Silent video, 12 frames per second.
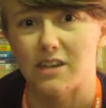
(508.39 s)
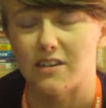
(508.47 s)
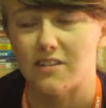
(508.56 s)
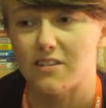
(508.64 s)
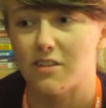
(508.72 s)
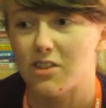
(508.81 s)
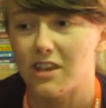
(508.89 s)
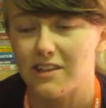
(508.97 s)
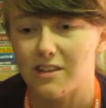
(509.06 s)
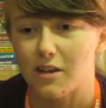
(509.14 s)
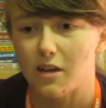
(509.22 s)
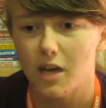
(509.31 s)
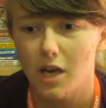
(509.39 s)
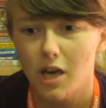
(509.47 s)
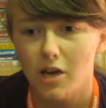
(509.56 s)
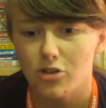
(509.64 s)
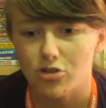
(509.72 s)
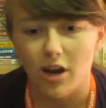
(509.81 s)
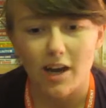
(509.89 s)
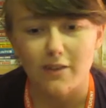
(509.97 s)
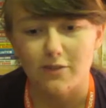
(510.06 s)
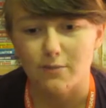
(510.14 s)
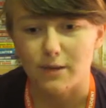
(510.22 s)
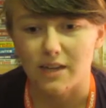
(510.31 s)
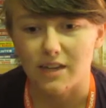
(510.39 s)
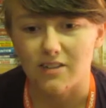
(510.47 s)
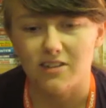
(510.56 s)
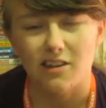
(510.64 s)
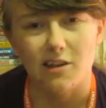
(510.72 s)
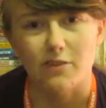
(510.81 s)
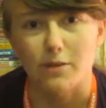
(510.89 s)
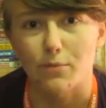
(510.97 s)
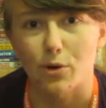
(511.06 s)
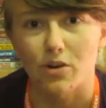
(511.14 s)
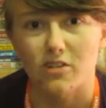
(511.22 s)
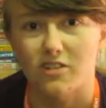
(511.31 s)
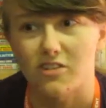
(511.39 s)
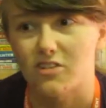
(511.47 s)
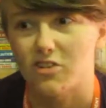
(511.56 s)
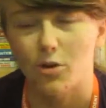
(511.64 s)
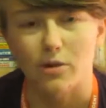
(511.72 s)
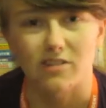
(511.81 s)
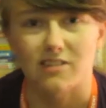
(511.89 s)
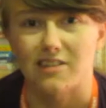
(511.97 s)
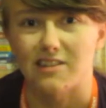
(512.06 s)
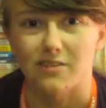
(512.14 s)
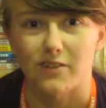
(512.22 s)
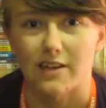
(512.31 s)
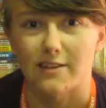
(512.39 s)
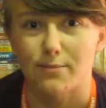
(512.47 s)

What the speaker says: It is the thing that drives me into loving books and to going to these events,